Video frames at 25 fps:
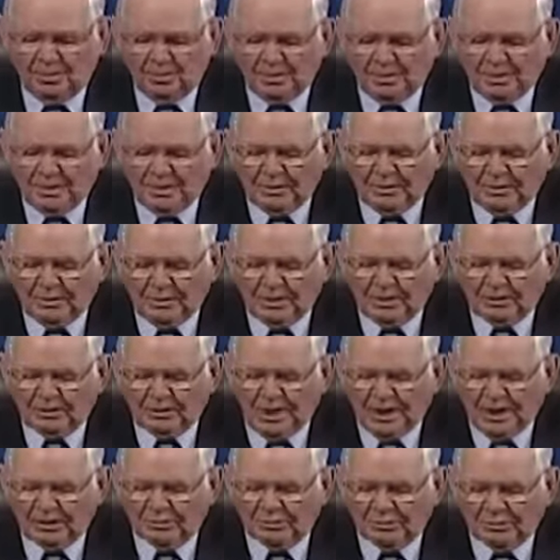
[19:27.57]
We will
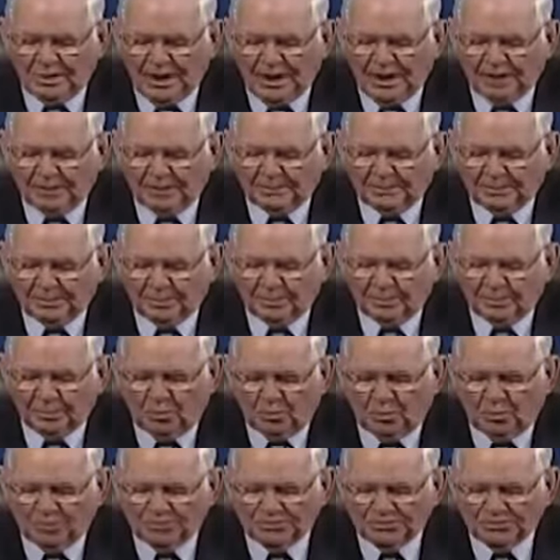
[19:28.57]
not ride upon
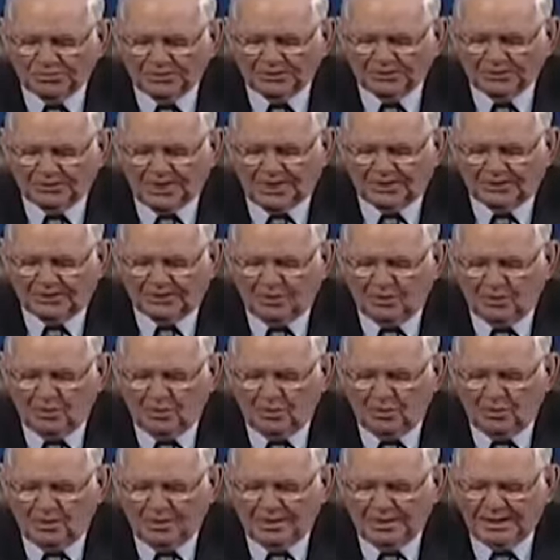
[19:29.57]
horses, neither
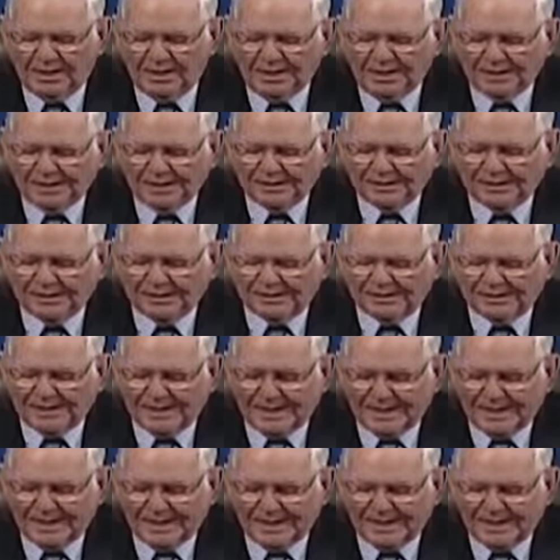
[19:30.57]
will we
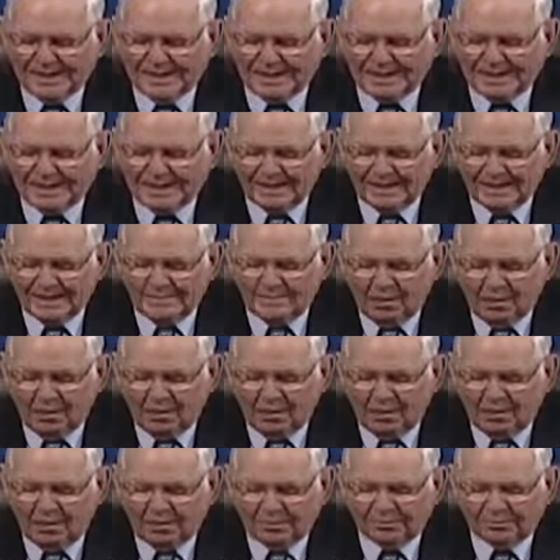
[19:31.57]
say any
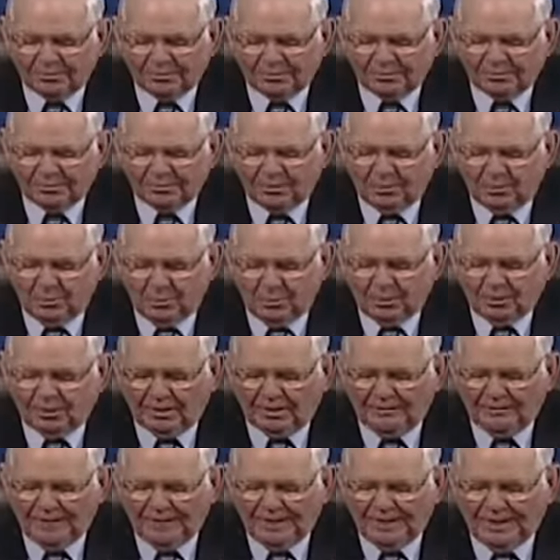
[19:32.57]
more to the
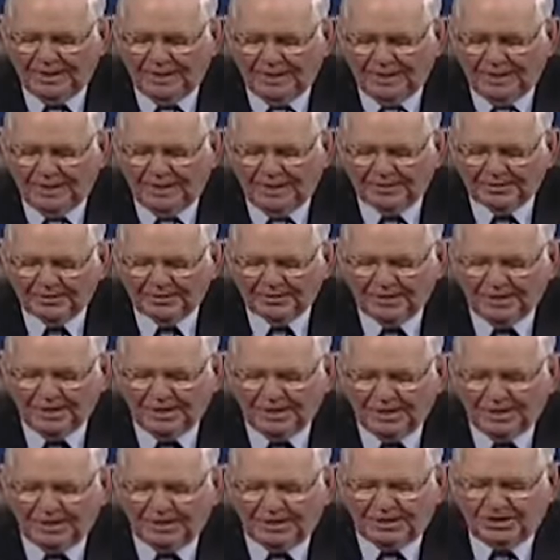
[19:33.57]
work of our hands,
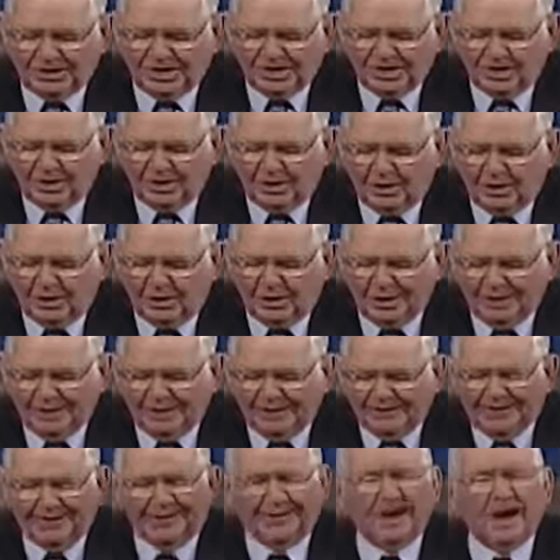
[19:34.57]
Ye are
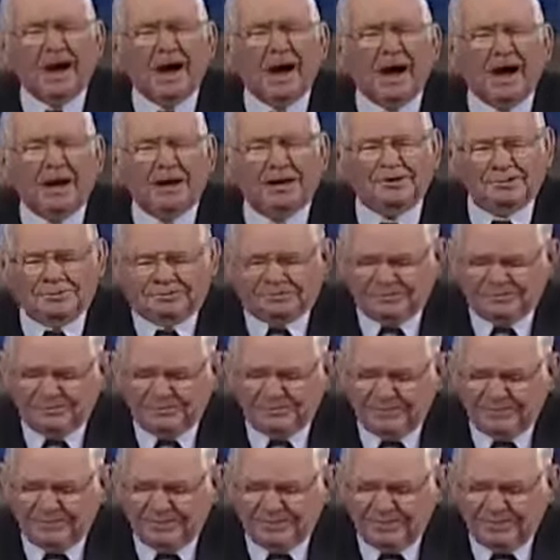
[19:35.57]
our gods.